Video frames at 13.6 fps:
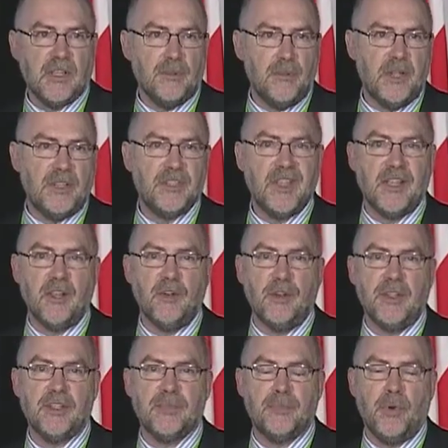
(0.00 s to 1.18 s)
That means they can
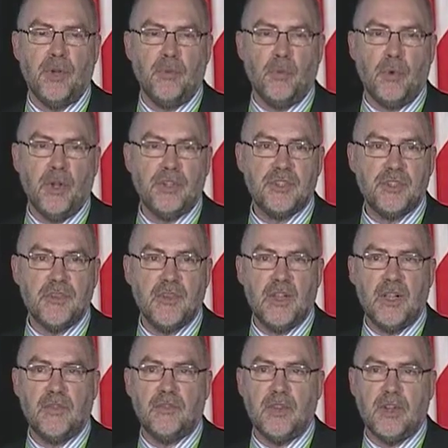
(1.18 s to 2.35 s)
only spawn once,
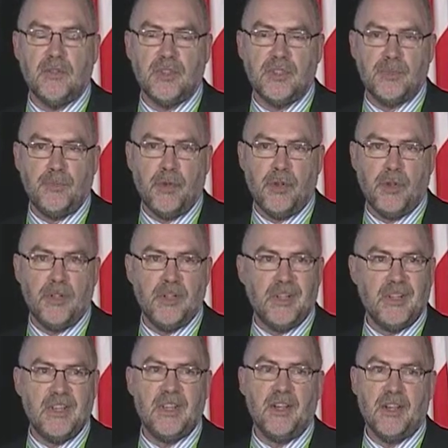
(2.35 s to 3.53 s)
and after having spawned,
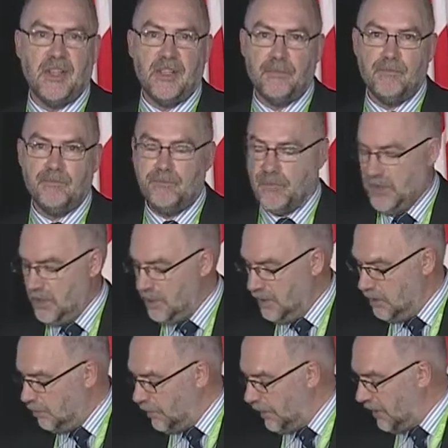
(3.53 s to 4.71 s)
they die.
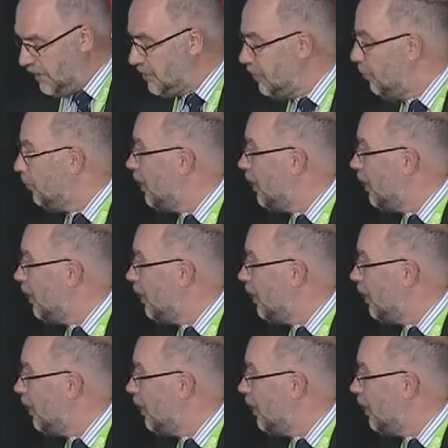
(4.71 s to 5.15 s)
Whereas